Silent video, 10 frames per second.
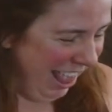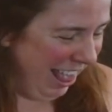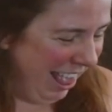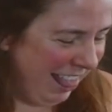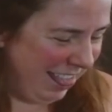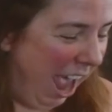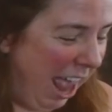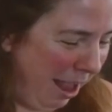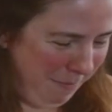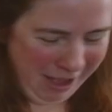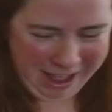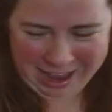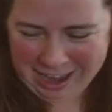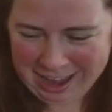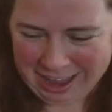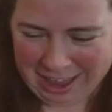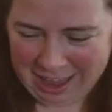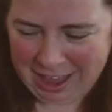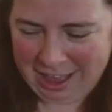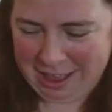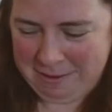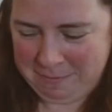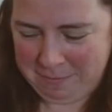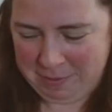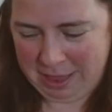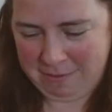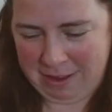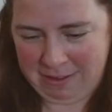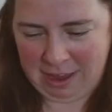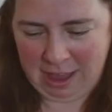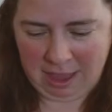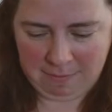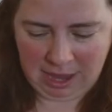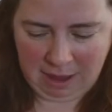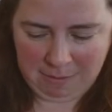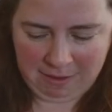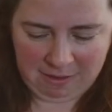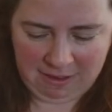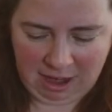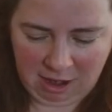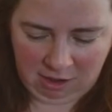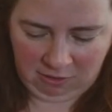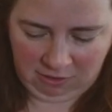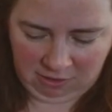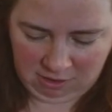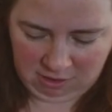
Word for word: that I bought. Um, but let me see. and um, they gave me some stickers.